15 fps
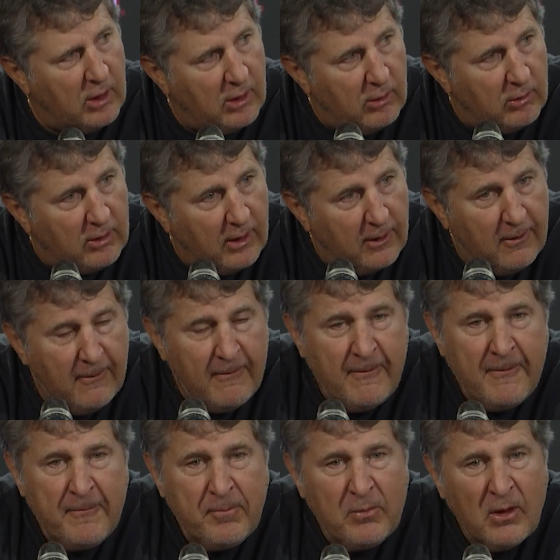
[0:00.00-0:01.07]
You know, they
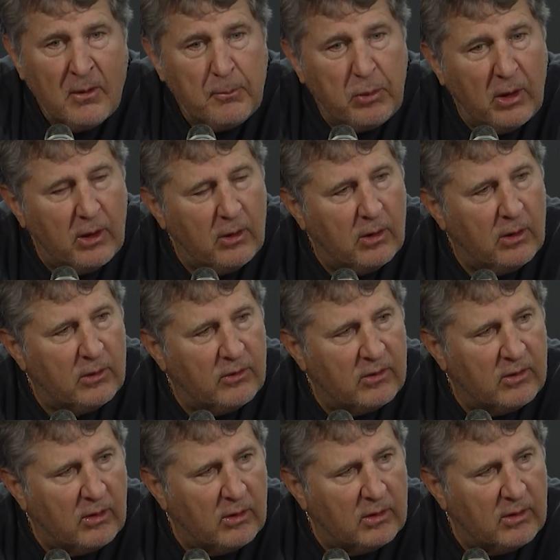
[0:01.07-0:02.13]
play hard
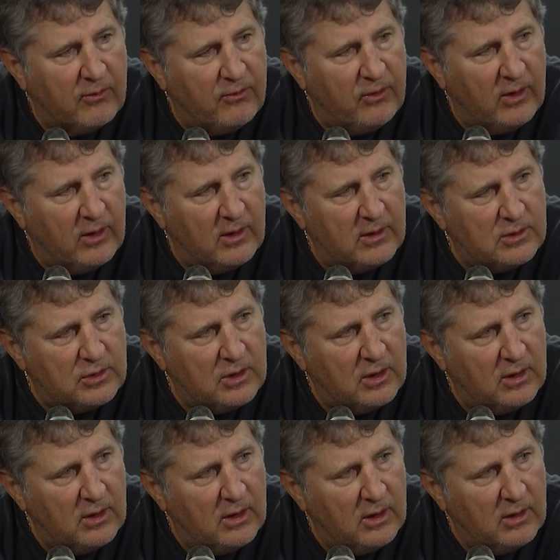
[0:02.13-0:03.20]
start to finish,
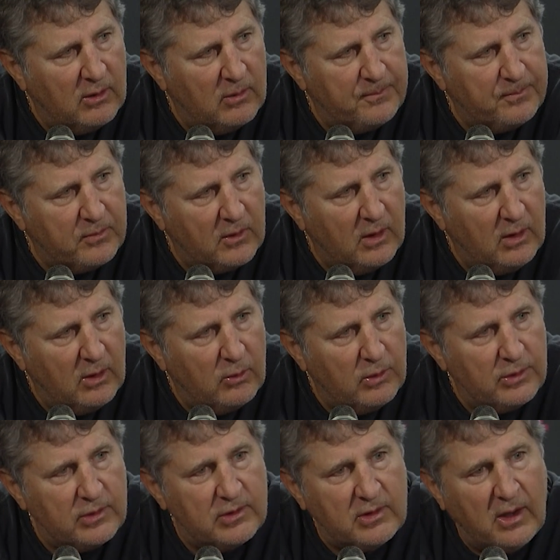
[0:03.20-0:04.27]
and, you know,
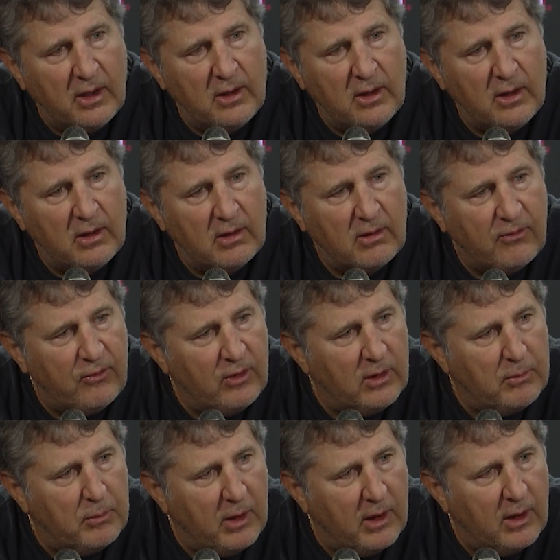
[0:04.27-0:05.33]
we're just getting into the
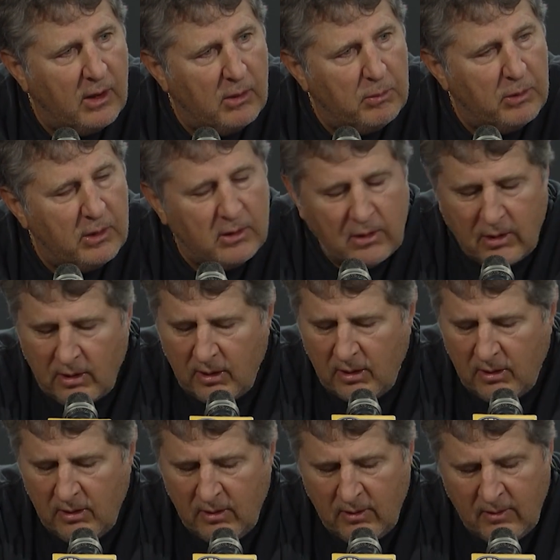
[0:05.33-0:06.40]
film now. But,
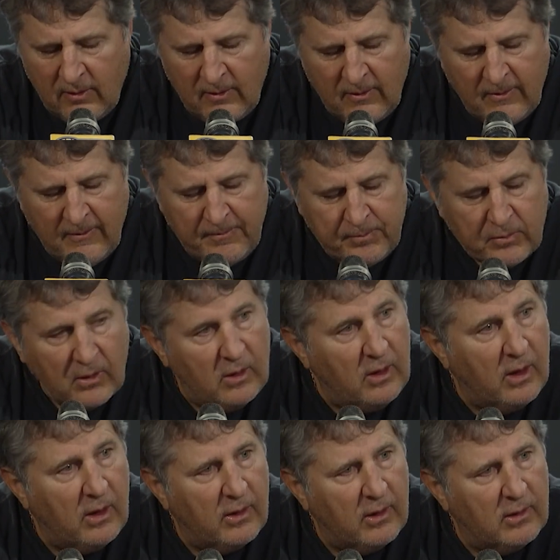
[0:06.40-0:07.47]
no,
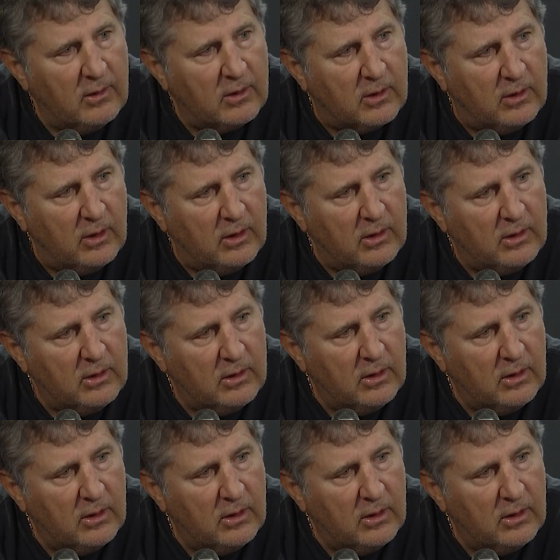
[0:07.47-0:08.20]
they look good.